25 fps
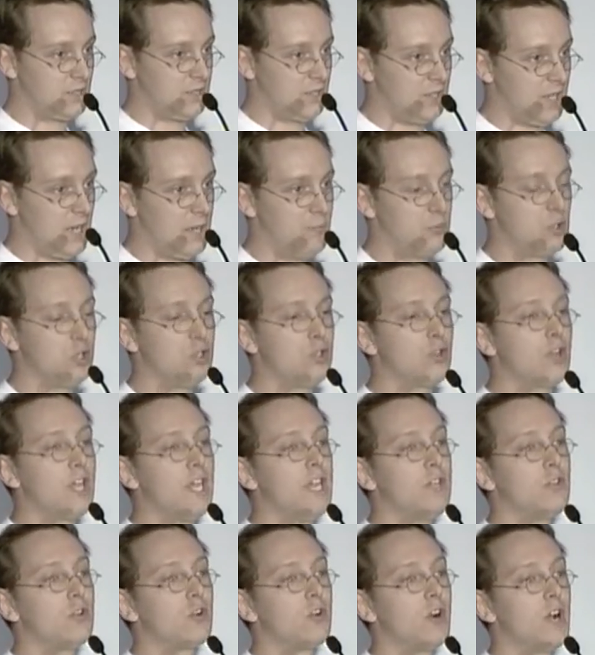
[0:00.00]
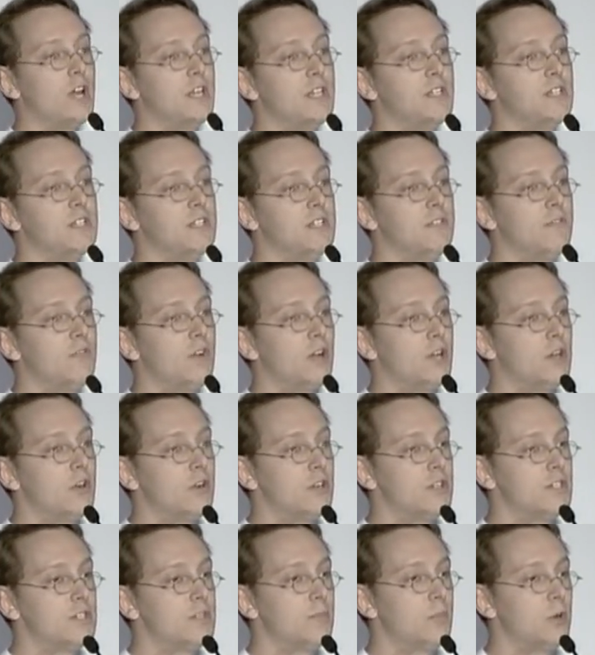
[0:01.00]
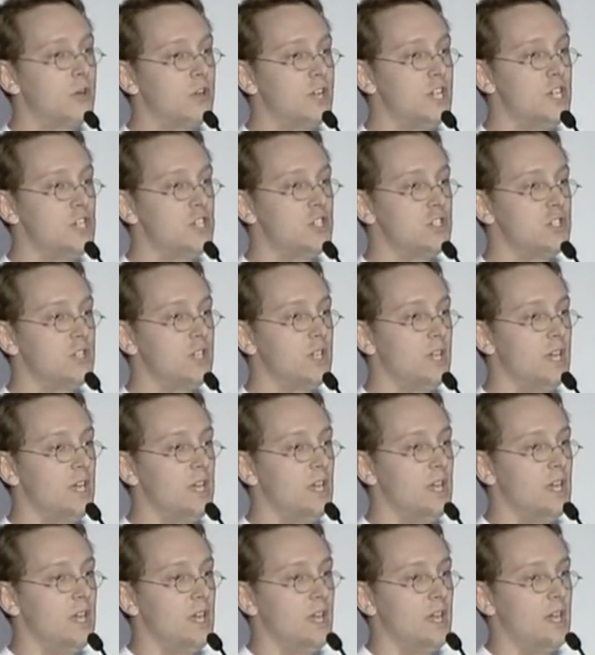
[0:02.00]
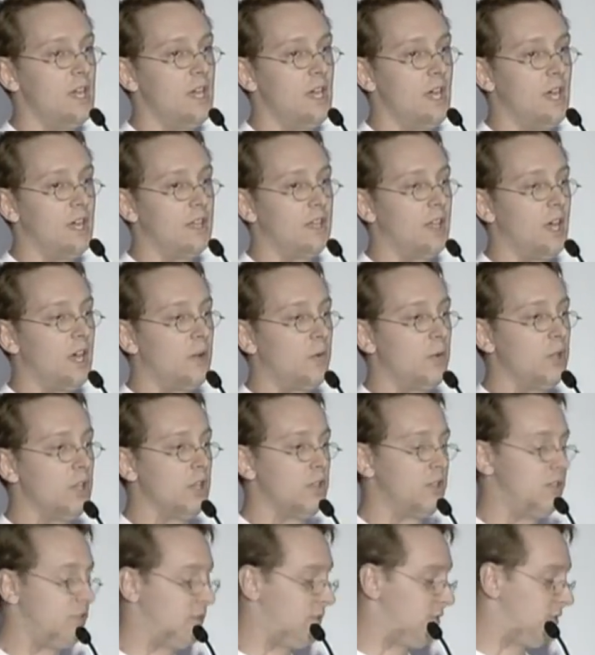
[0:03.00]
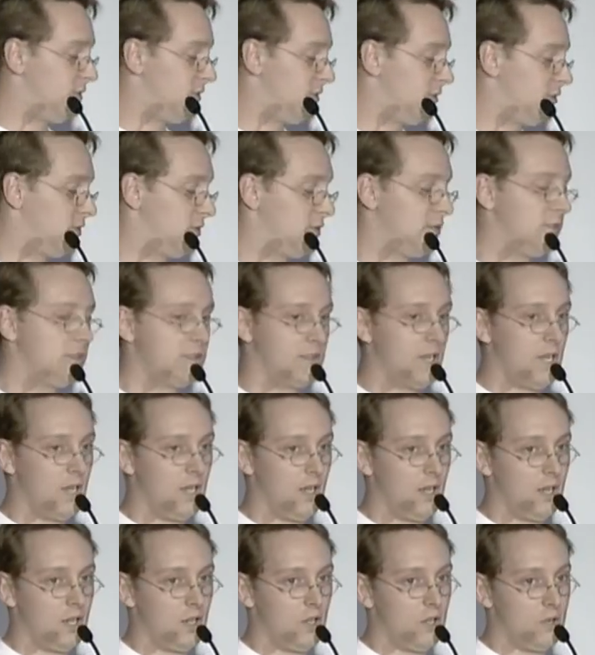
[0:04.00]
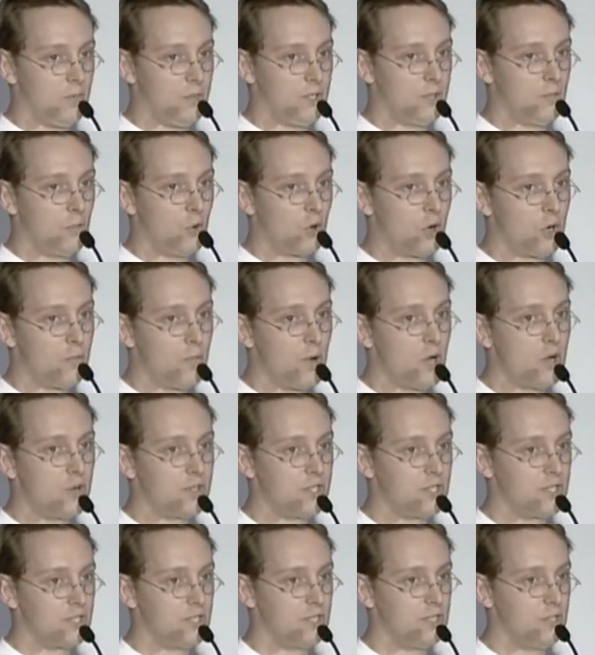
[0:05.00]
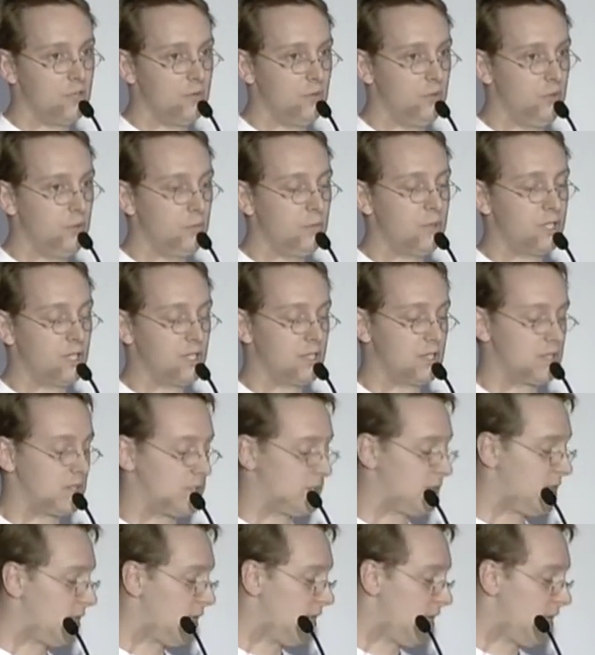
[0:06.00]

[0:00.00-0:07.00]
named locator identifier separation, and I will tell a bit more about it in a few minutes.